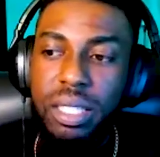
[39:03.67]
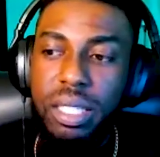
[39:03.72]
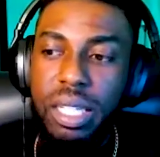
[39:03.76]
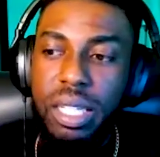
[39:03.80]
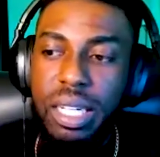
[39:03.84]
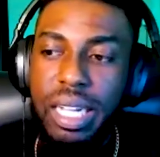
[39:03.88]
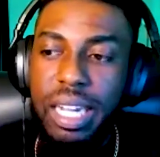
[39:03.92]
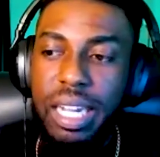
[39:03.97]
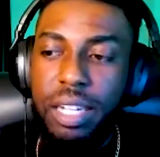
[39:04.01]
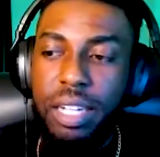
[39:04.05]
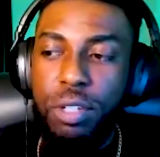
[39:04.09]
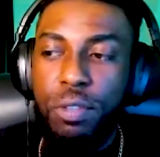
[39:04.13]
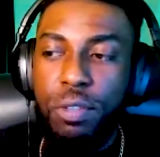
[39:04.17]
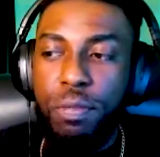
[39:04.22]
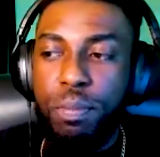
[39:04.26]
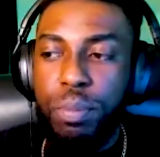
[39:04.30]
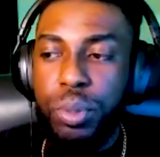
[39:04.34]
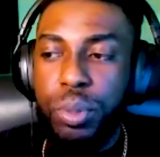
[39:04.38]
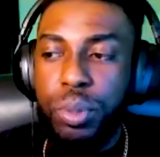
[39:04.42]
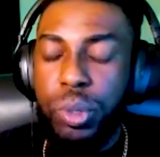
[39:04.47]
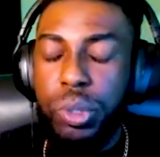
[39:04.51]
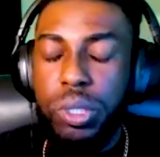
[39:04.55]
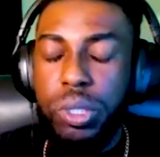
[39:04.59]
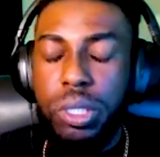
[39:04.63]
they kind of
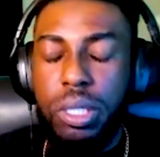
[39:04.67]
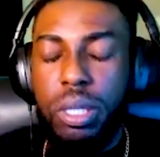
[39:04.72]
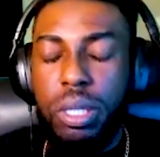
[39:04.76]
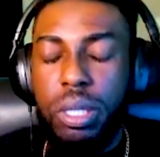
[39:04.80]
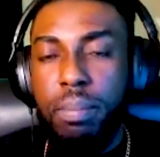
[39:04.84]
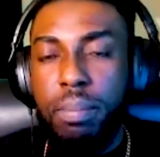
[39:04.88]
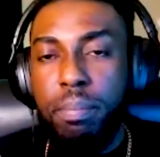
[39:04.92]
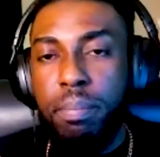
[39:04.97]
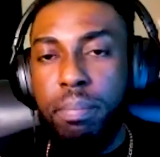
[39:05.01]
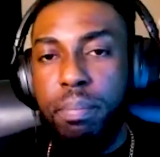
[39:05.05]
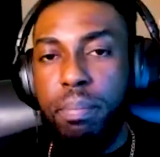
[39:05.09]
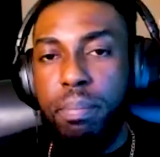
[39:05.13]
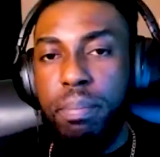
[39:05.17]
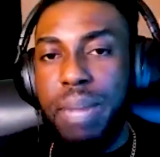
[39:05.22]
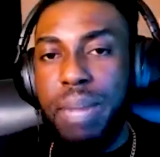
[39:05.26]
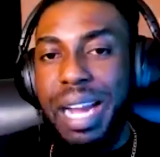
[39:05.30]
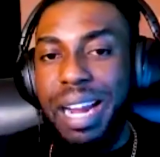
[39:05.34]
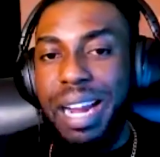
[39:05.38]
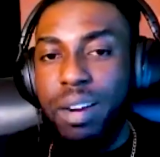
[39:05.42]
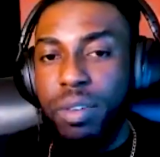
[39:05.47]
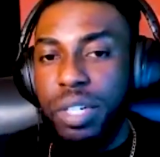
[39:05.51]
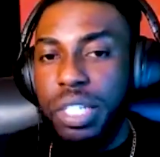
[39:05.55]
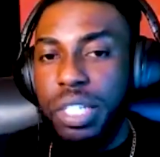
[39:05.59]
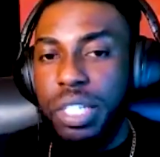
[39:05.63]
put
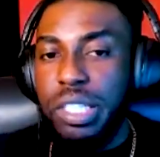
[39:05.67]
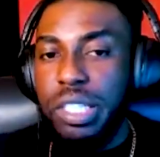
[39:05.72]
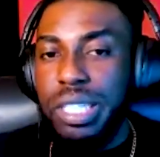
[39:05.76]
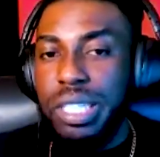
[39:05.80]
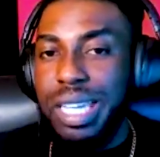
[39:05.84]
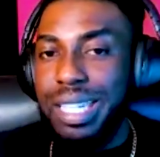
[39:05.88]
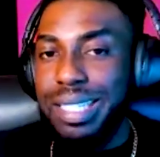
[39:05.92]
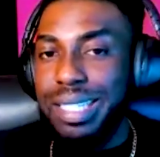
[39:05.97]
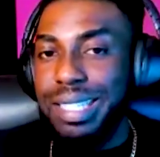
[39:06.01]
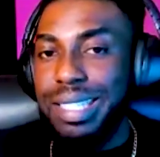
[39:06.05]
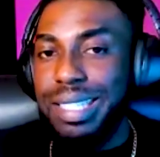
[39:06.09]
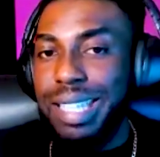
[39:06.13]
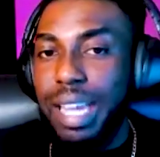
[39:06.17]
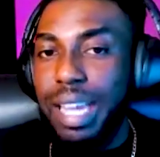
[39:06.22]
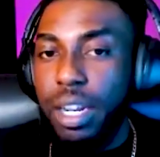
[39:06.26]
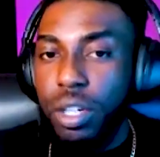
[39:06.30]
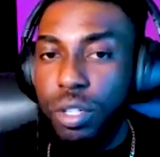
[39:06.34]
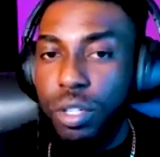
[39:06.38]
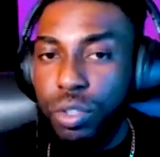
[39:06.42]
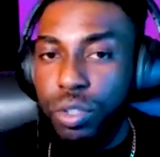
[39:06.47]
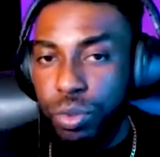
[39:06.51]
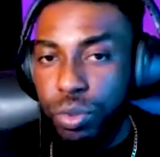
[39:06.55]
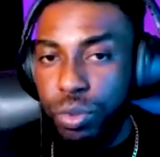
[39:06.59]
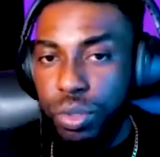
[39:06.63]
marriage as
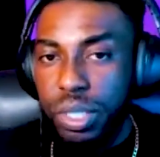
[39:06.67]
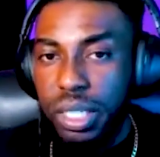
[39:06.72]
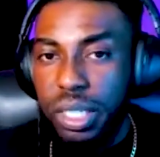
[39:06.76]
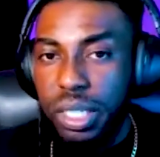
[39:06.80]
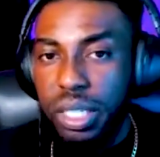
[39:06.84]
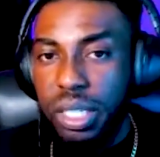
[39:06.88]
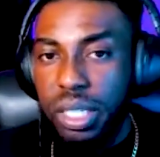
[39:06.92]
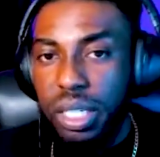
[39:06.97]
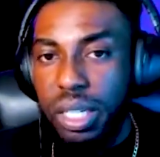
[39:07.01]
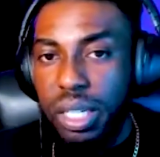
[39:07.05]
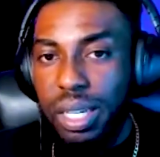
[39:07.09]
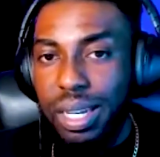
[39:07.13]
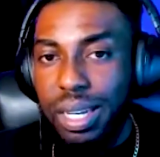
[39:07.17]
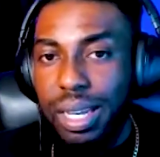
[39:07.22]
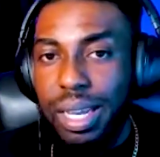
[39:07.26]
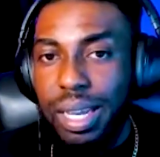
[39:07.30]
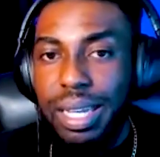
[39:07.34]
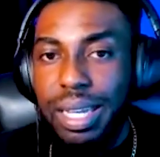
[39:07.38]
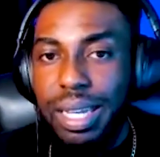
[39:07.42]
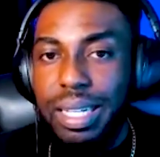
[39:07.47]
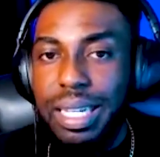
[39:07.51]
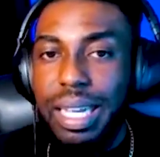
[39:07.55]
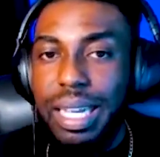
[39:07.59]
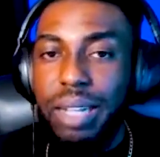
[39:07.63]
secondary,
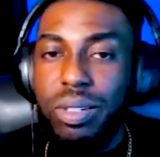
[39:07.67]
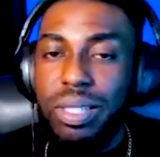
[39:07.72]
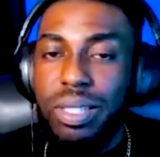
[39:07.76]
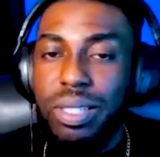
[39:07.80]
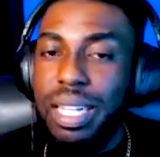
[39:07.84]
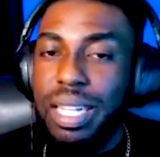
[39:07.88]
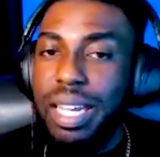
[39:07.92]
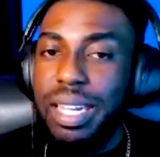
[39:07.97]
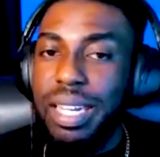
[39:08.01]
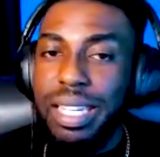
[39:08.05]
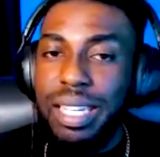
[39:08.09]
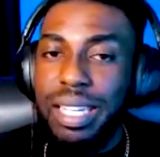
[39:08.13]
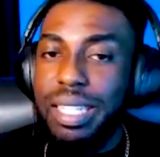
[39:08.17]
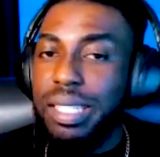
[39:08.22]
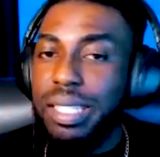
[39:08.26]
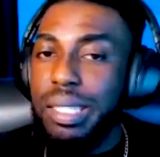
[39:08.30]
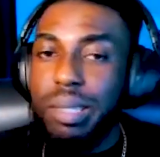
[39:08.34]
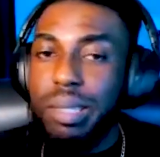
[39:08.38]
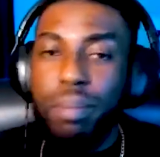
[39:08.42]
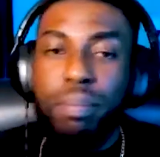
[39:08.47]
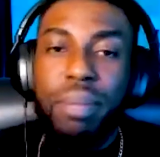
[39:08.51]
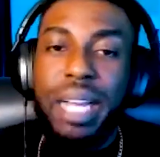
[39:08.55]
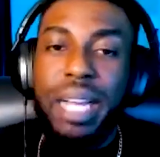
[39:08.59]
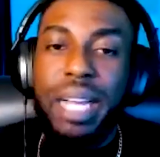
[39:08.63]
and that now gets to
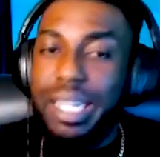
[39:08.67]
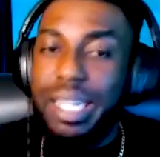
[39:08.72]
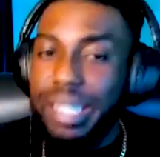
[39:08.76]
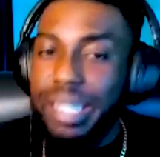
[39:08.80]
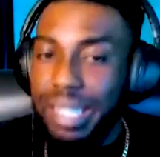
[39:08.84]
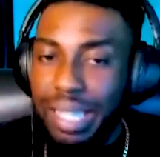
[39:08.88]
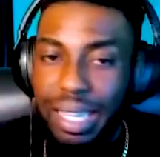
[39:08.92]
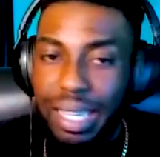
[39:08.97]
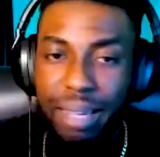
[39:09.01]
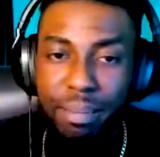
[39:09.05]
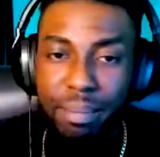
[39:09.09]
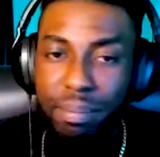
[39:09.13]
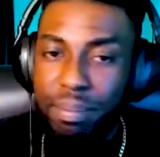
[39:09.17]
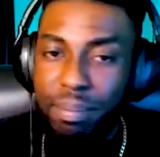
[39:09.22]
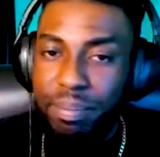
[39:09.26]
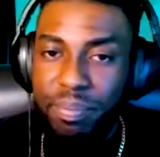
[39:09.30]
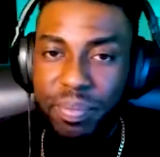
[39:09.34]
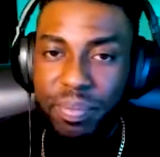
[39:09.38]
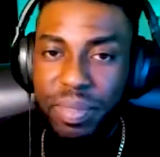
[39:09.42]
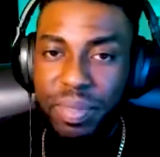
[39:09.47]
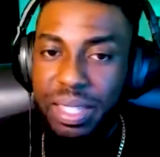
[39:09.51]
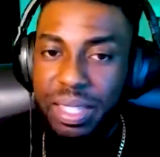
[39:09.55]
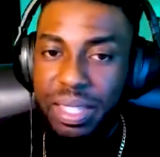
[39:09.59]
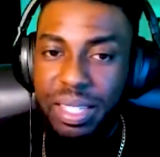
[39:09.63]
bite them
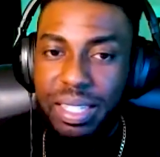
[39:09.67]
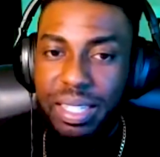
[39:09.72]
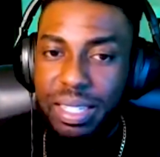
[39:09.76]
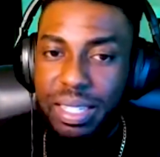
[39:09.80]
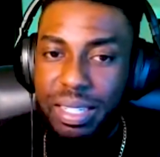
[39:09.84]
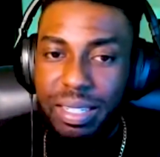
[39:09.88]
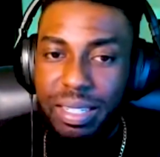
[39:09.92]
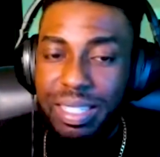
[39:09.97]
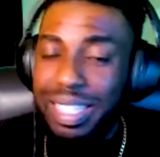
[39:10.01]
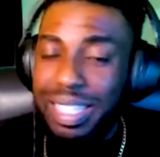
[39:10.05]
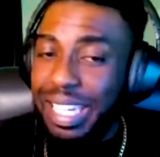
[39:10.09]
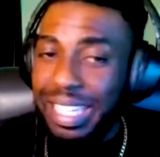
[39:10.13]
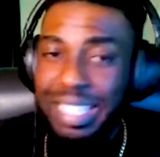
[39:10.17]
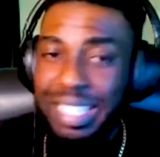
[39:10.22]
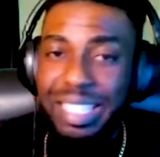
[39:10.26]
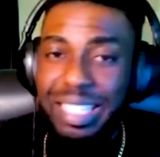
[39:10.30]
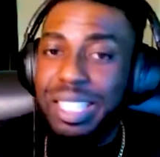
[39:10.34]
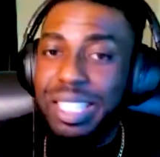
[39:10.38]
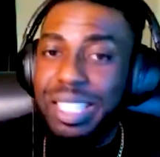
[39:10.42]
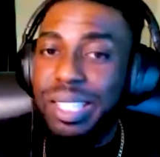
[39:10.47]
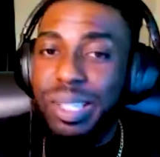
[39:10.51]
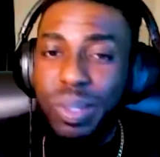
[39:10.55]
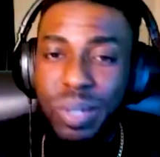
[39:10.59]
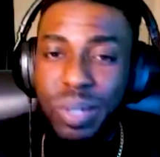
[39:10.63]
like
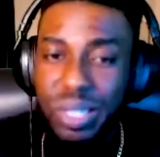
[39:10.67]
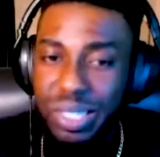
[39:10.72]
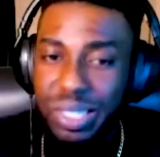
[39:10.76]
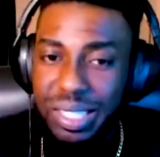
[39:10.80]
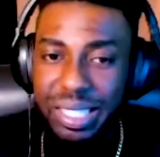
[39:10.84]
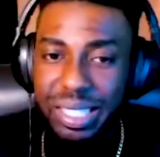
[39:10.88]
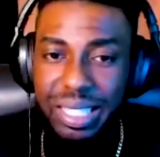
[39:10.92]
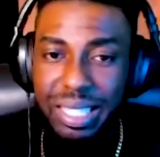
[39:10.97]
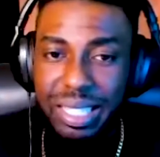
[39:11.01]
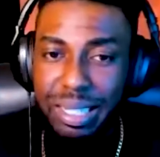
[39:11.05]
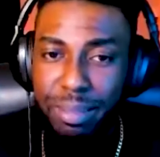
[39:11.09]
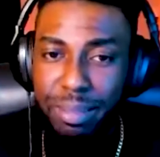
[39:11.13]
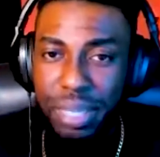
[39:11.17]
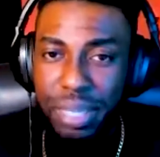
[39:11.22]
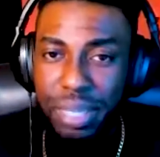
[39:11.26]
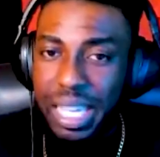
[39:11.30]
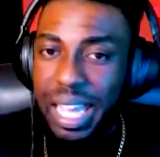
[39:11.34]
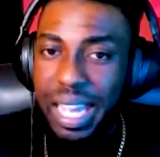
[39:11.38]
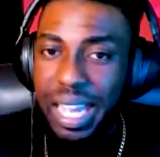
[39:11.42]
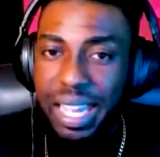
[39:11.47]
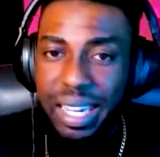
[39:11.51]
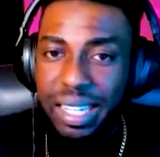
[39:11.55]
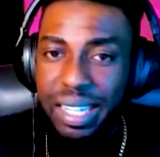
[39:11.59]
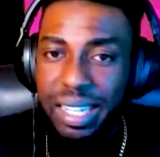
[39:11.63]
seriously
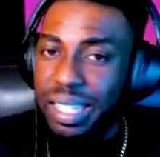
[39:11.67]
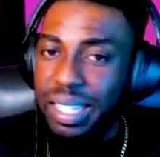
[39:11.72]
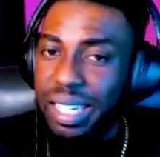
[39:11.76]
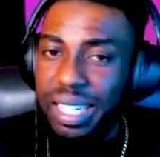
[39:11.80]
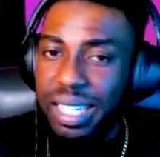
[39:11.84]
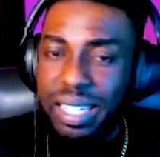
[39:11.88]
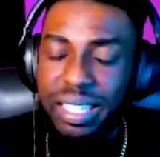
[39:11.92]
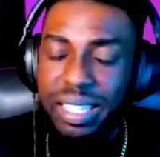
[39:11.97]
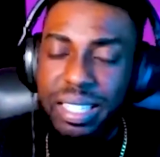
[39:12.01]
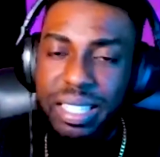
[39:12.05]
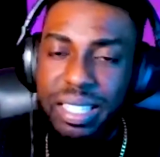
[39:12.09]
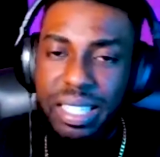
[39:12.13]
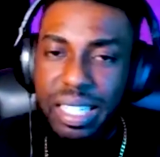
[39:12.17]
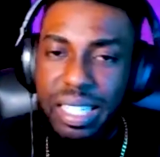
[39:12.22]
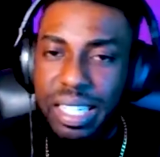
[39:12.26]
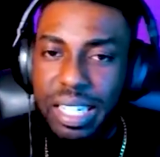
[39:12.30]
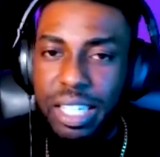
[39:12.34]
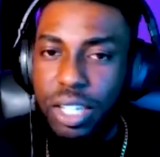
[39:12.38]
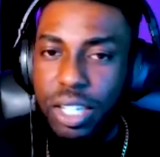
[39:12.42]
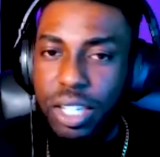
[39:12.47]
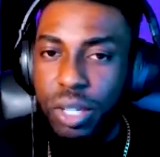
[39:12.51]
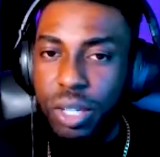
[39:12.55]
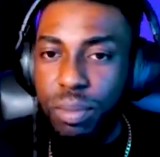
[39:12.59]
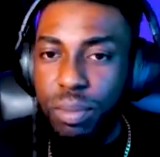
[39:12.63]
behind, and
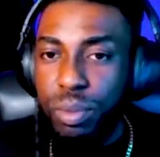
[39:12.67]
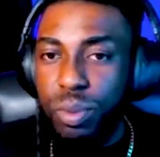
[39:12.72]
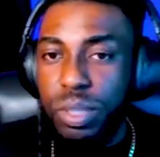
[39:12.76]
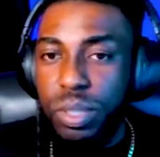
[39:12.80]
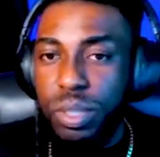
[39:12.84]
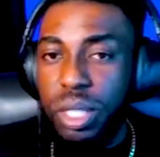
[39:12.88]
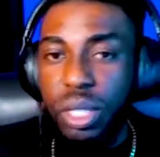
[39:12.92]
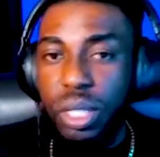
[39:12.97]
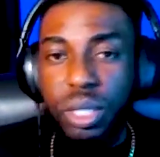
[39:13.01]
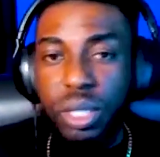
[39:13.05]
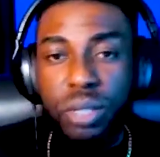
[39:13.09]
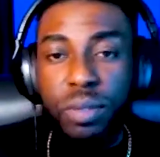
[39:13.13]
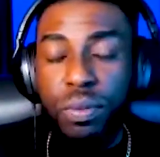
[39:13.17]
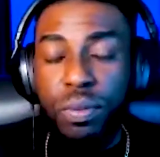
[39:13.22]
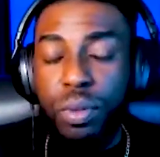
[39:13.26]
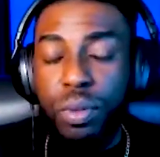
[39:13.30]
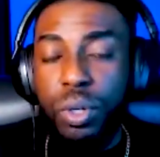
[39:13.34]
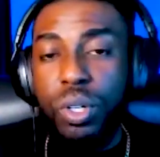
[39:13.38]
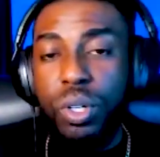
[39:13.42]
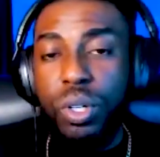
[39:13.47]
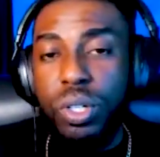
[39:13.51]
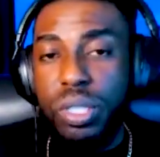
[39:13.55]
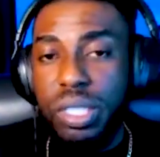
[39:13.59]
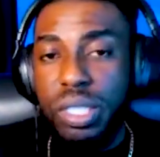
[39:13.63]
it comes with a lot of
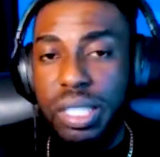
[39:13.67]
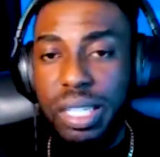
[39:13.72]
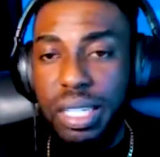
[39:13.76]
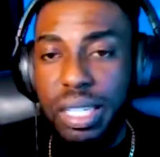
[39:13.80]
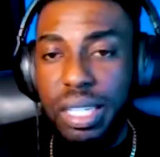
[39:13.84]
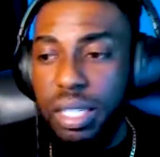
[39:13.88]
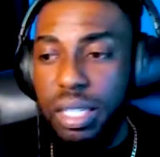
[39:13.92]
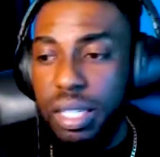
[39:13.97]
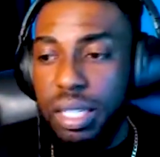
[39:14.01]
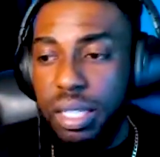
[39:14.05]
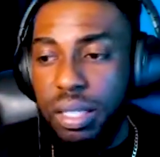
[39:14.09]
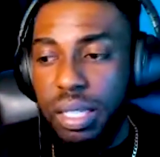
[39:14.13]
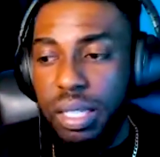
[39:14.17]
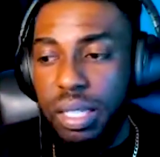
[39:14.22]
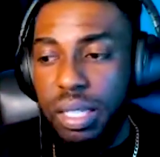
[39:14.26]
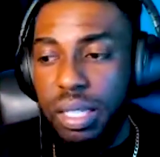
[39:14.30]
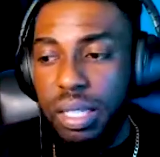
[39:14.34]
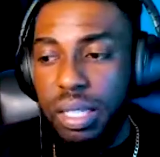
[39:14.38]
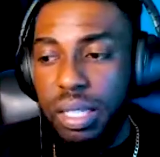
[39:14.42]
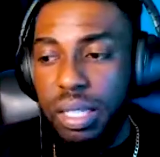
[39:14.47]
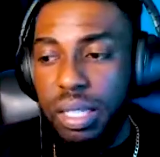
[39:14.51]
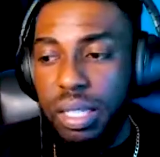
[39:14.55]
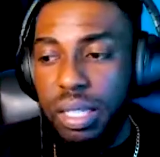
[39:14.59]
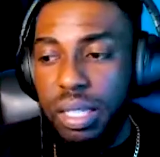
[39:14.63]
hurt and
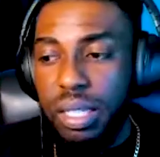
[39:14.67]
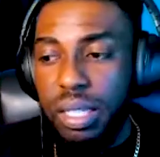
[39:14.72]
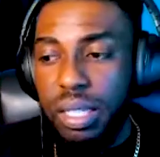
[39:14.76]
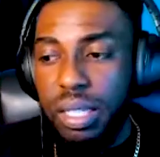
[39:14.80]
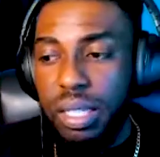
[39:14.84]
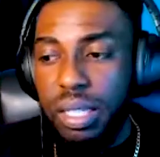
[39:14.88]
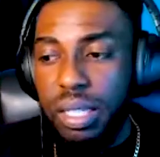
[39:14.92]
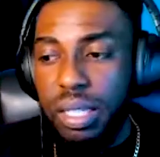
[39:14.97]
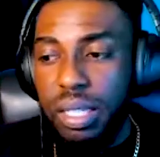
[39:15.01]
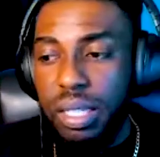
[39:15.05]
heartbreak